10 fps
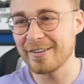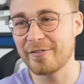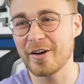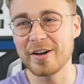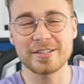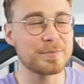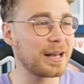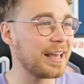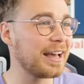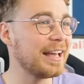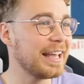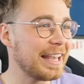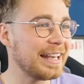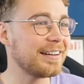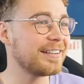the first player
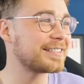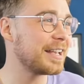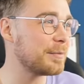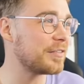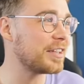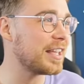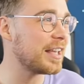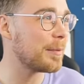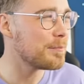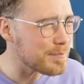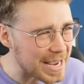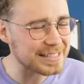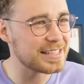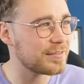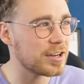in our team of the year.
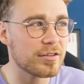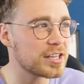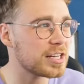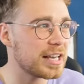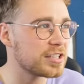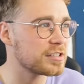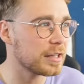Massive congratulations.